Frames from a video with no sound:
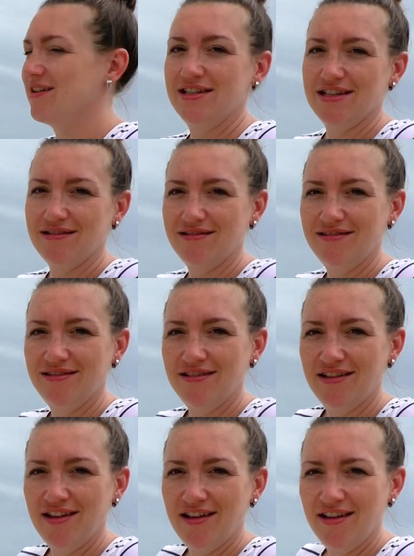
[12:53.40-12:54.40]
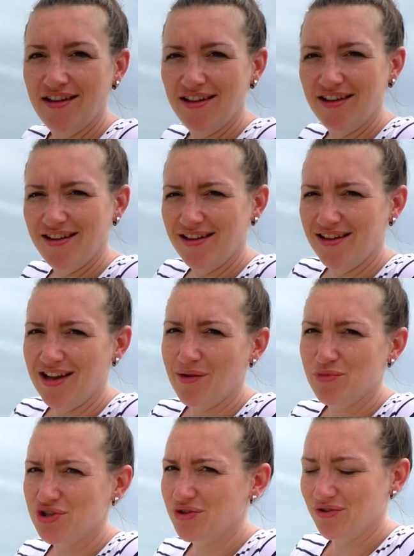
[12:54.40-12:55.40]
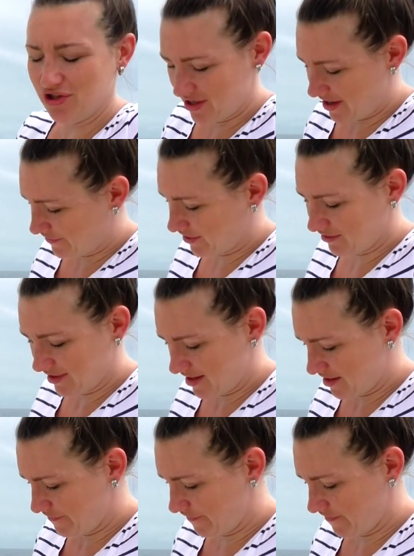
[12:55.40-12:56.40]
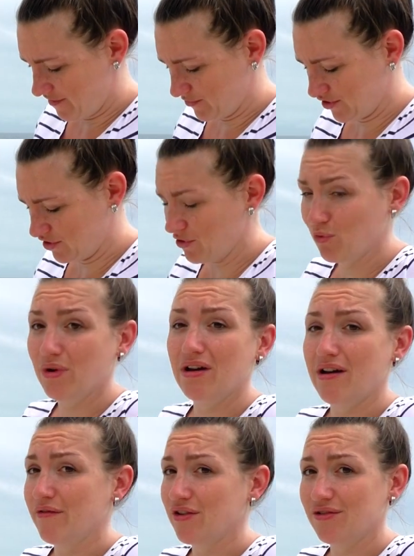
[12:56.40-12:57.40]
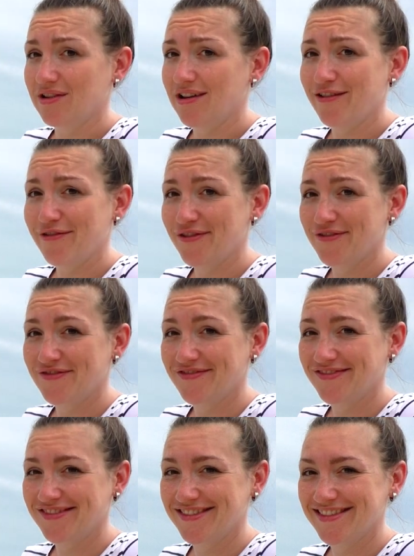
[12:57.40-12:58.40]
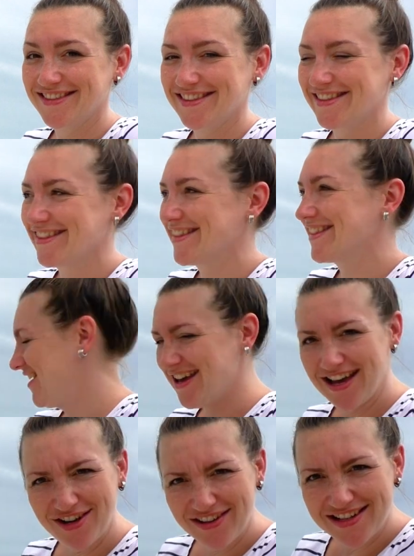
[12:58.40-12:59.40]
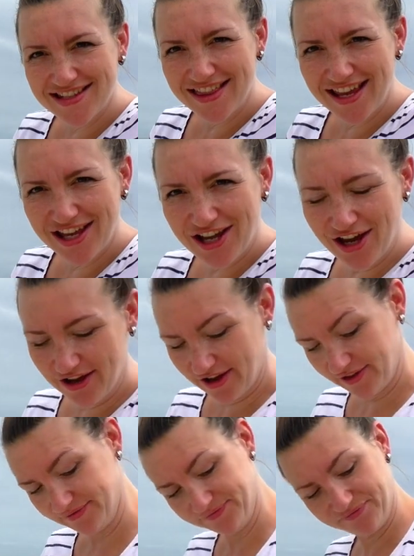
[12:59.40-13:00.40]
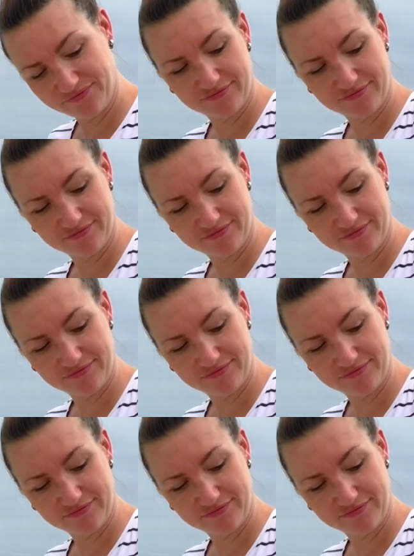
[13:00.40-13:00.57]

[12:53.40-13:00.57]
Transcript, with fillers: ideal. I'm sure she'll have a good life. I'm sure we'll have a good life. Anyway, so there you go.